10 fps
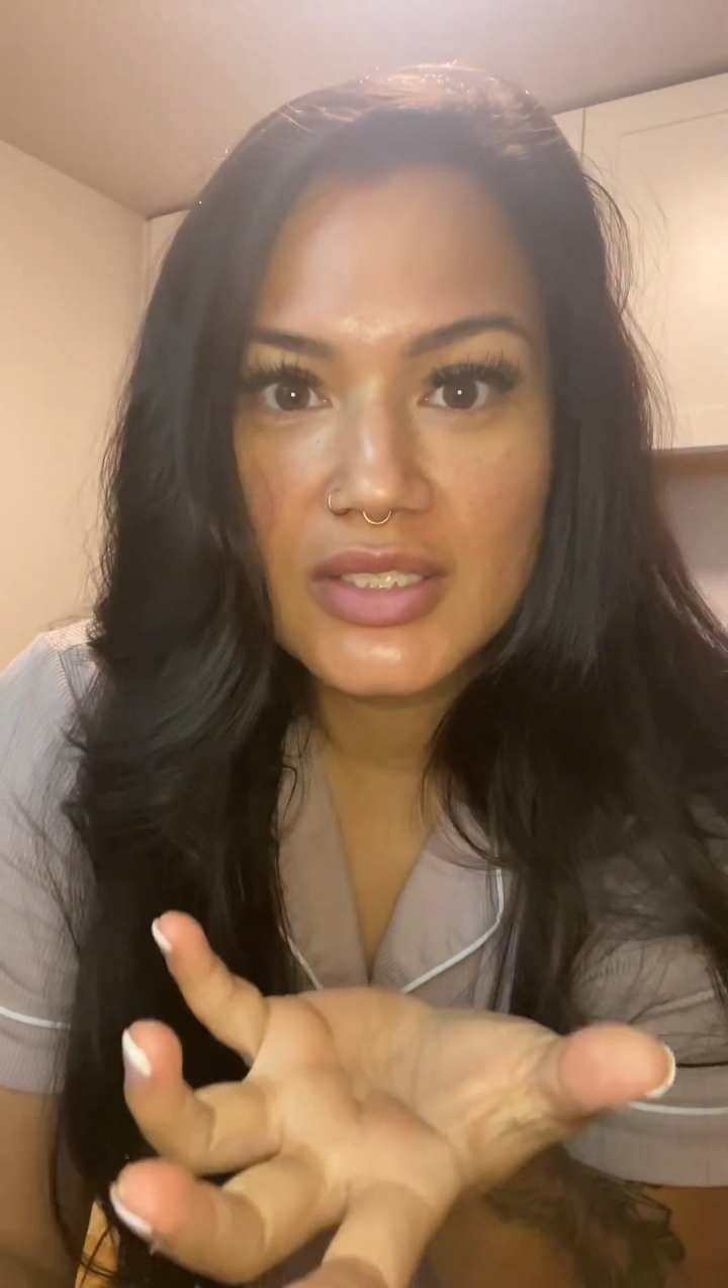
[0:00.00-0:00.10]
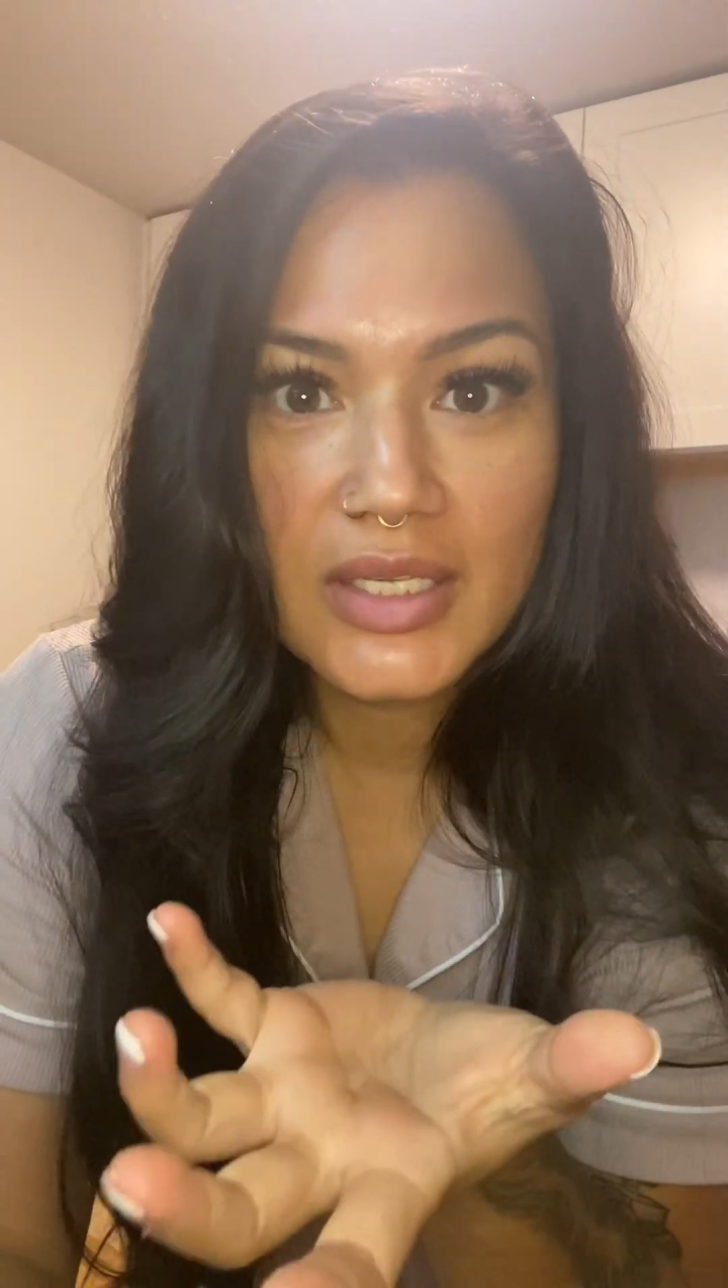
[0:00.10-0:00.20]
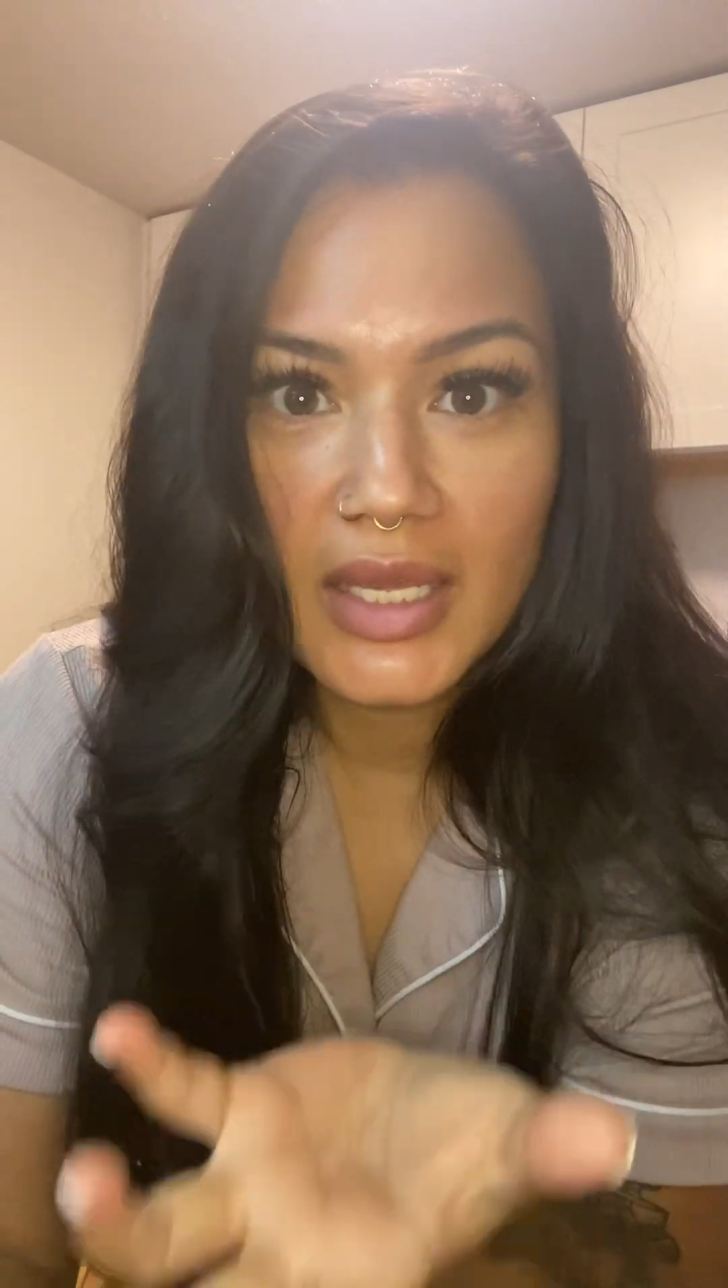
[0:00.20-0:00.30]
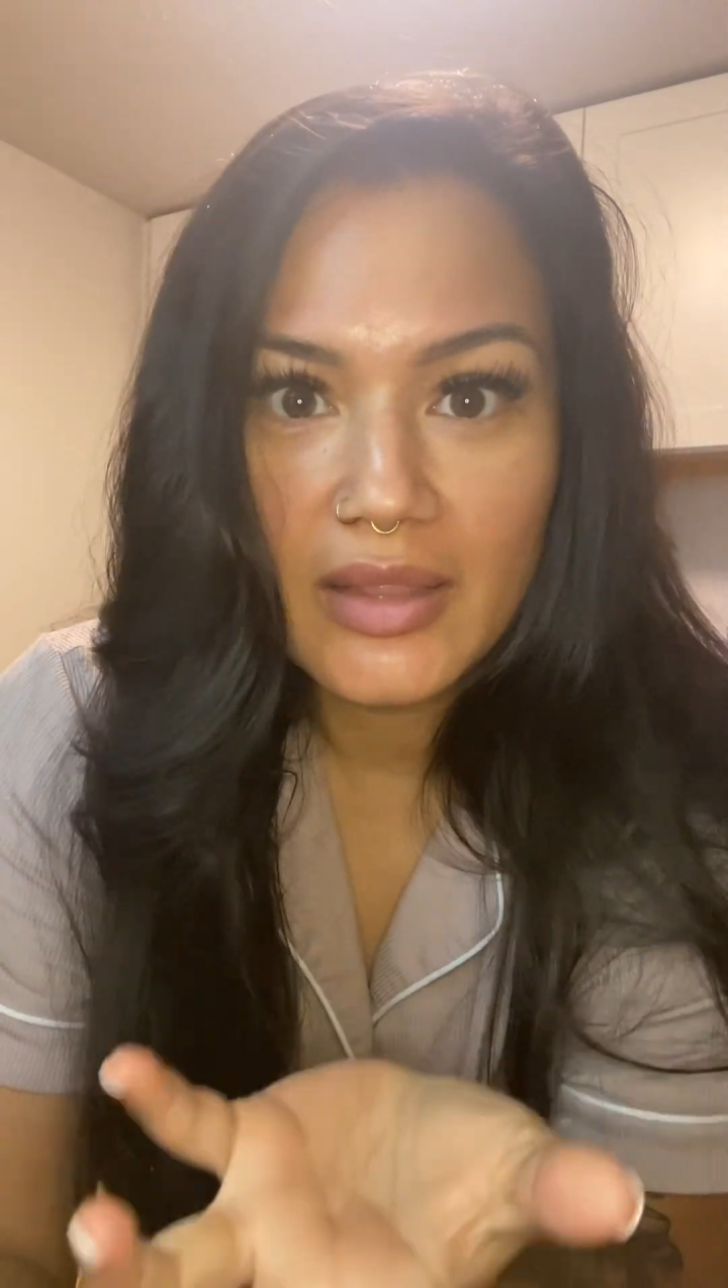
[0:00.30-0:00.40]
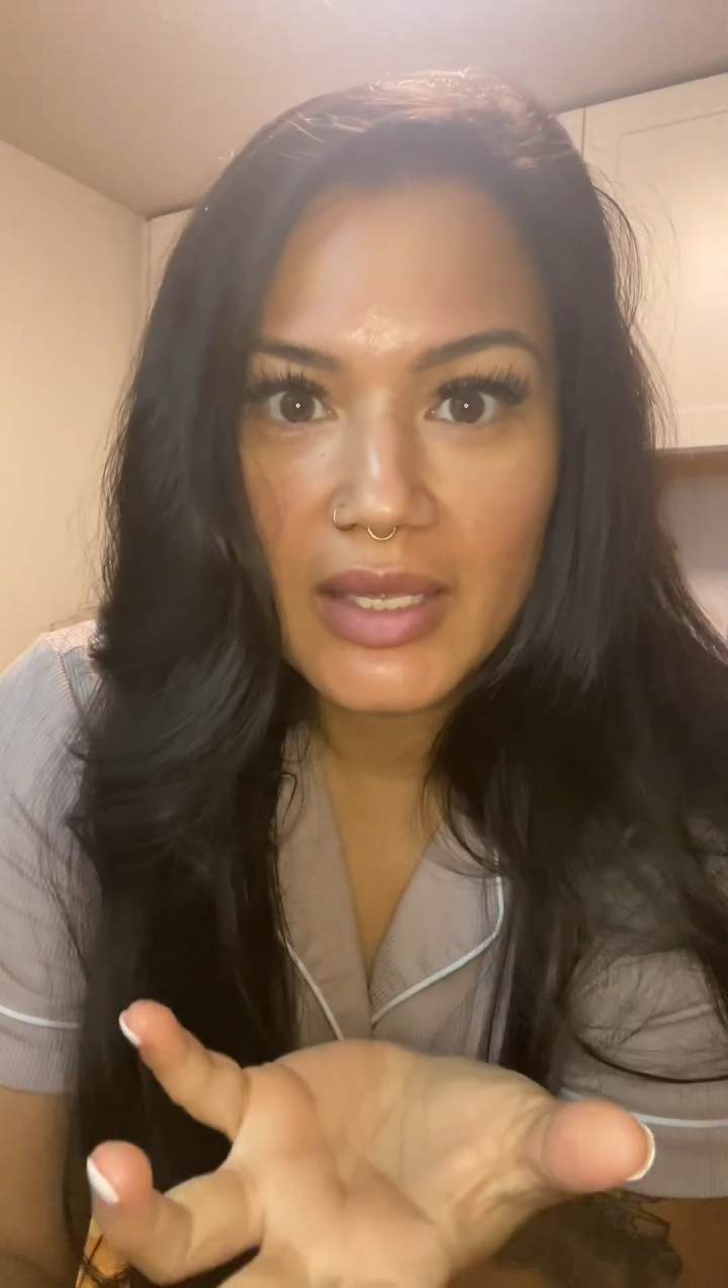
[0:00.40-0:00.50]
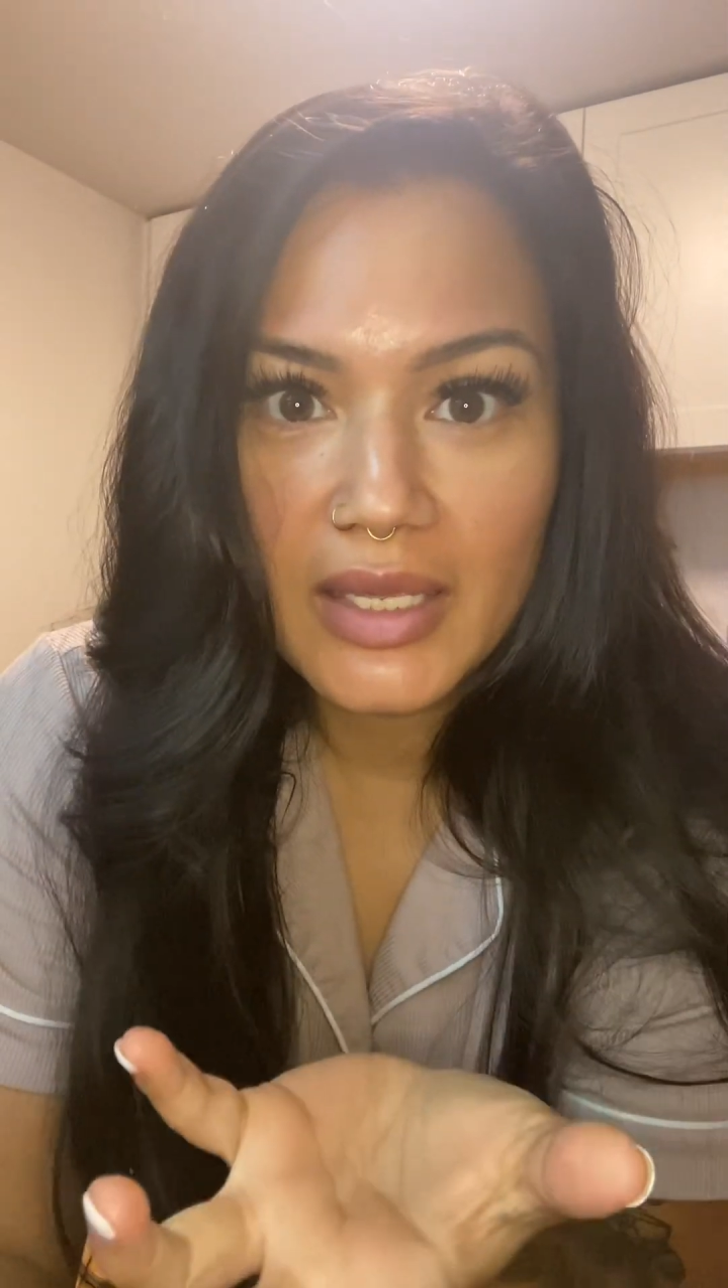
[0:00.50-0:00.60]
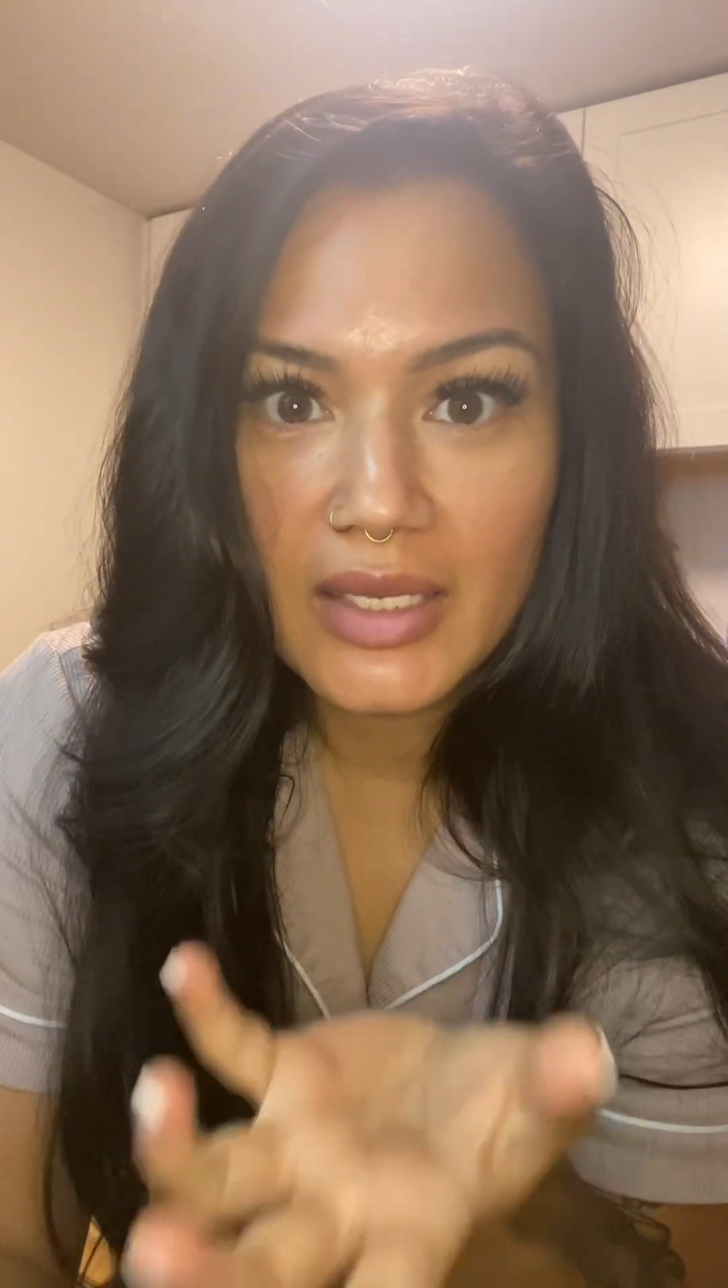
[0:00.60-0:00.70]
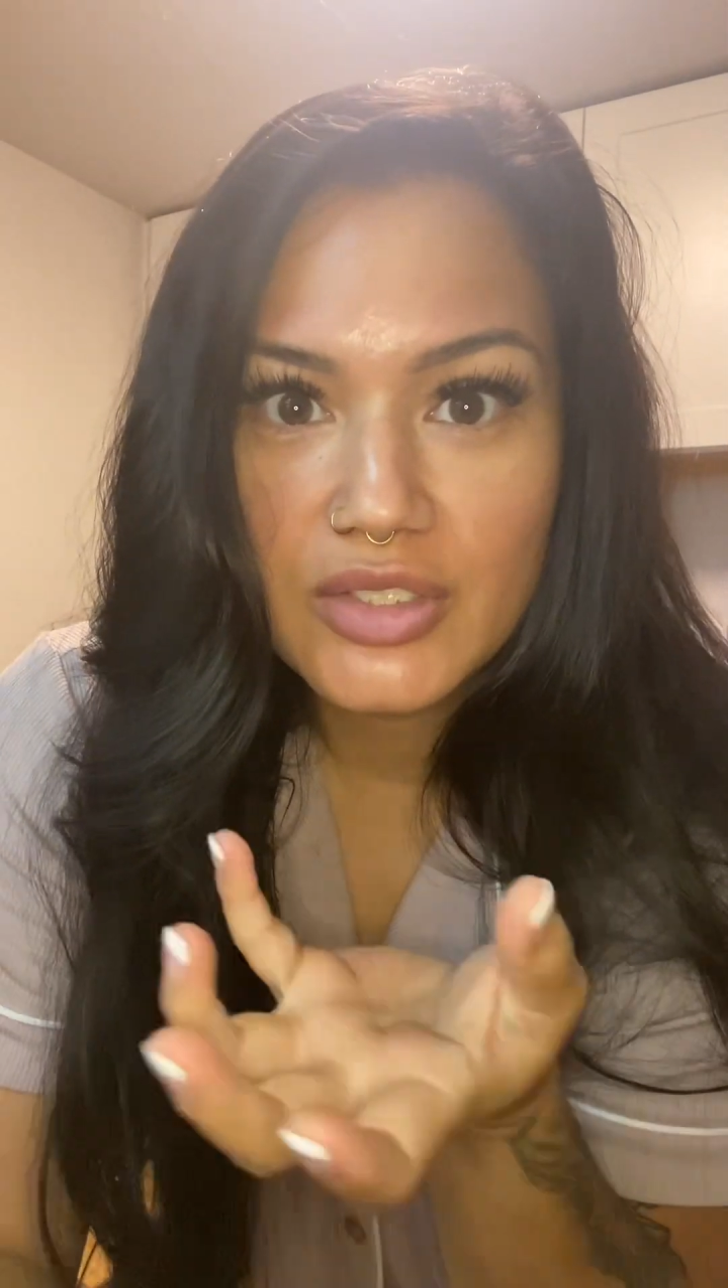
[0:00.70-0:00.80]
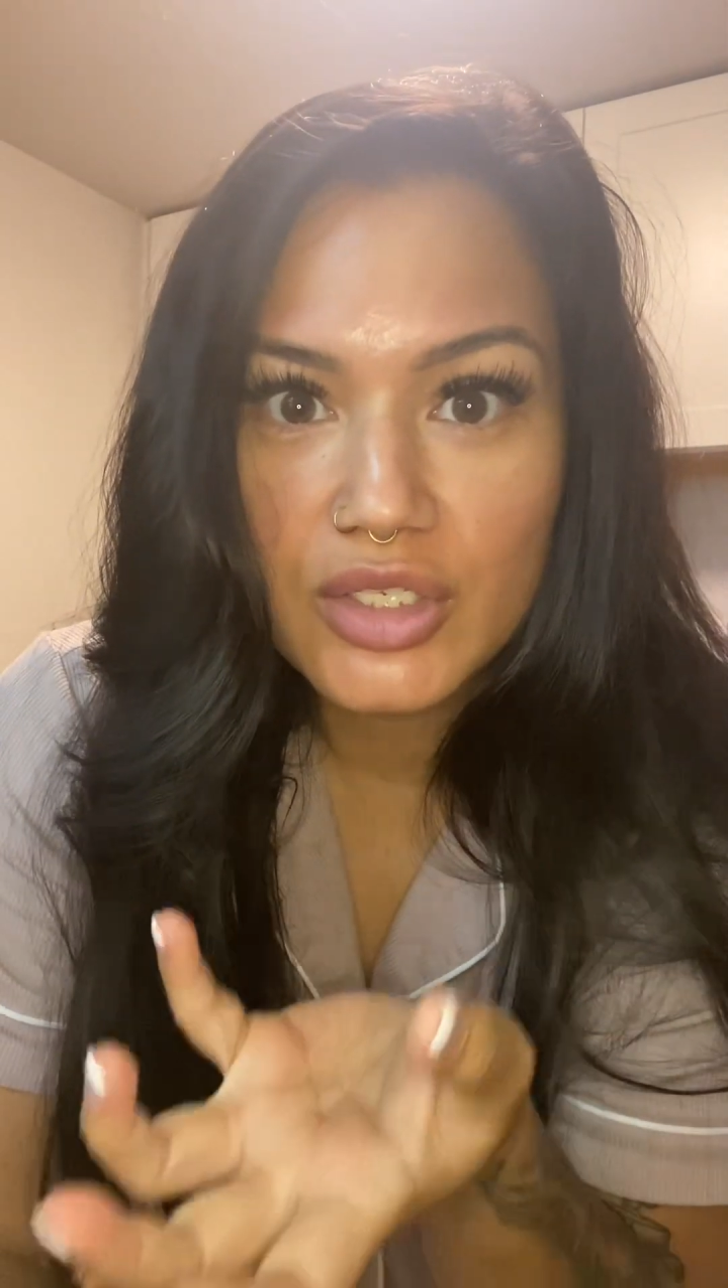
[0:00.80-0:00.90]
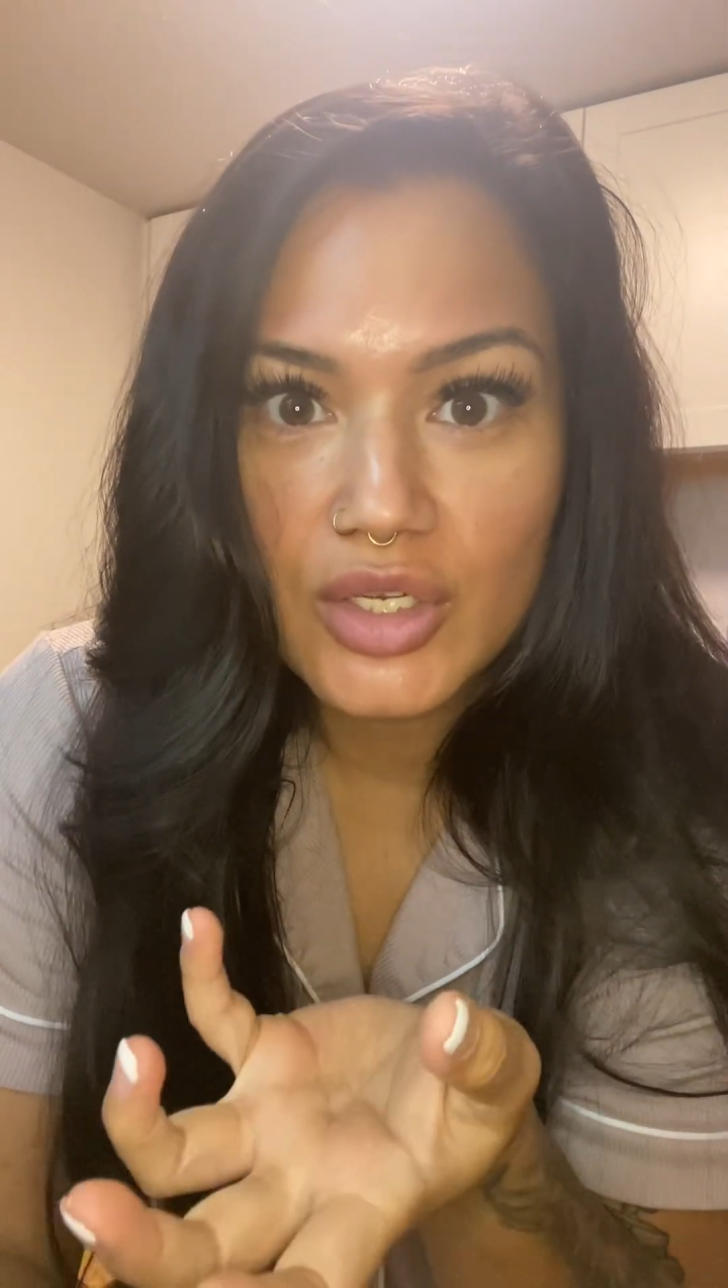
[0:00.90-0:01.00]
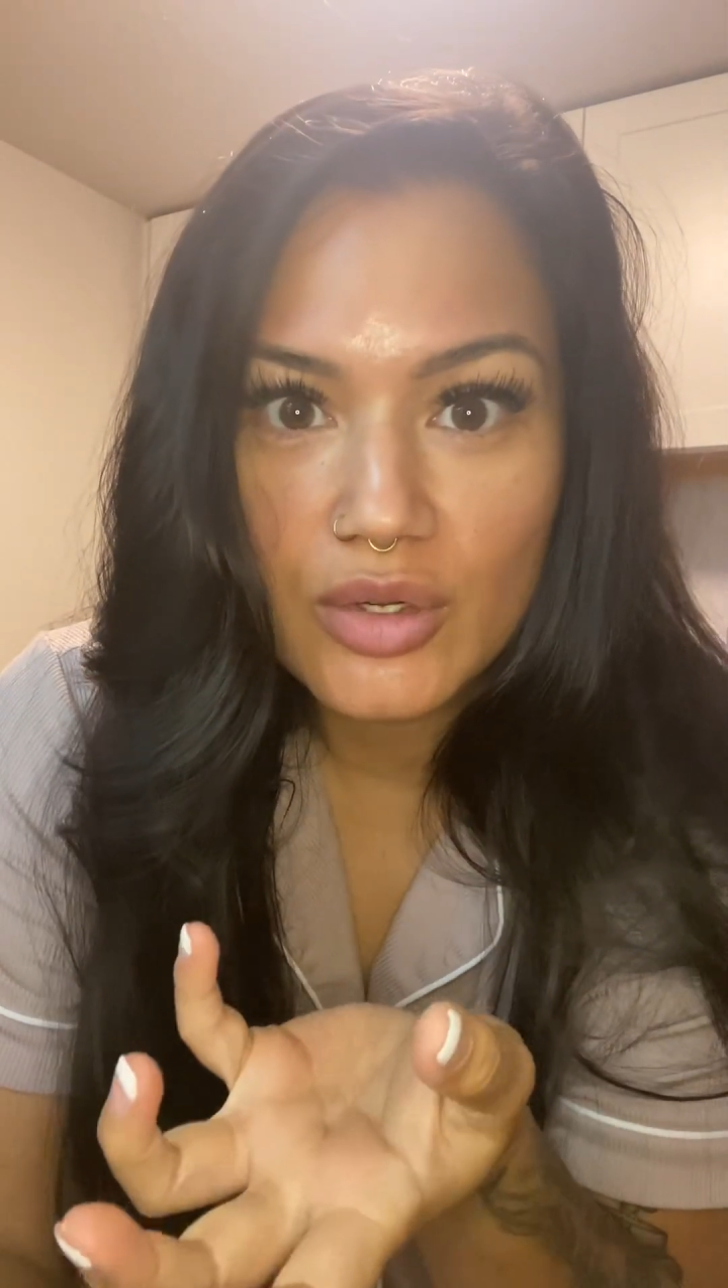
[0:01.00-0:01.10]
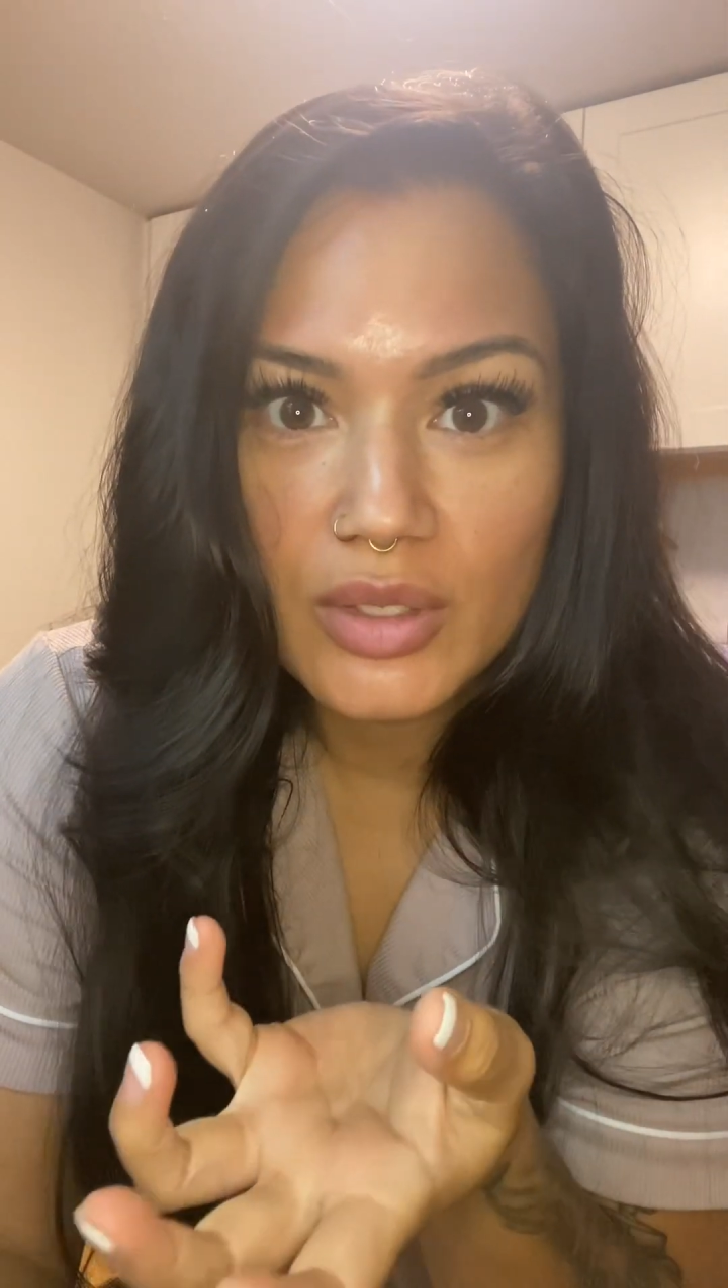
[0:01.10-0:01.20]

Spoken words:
get like a to-go